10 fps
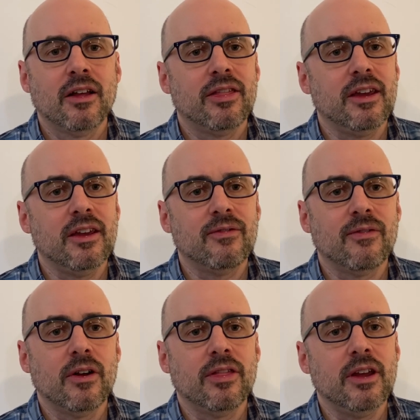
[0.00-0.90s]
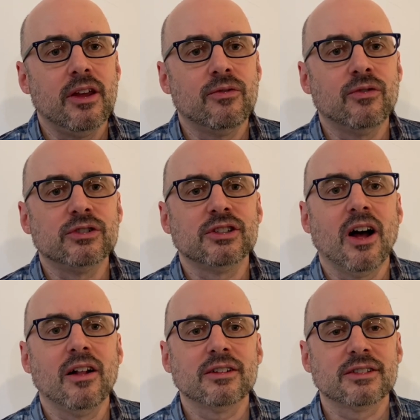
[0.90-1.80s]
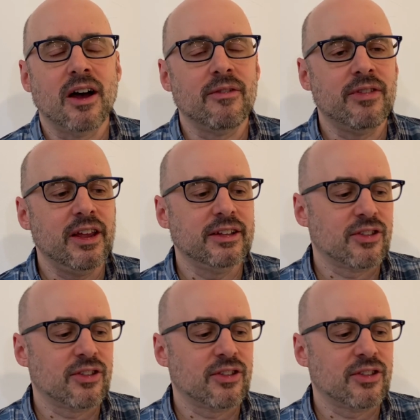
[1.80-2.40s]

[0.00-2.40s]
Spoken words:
the the results of these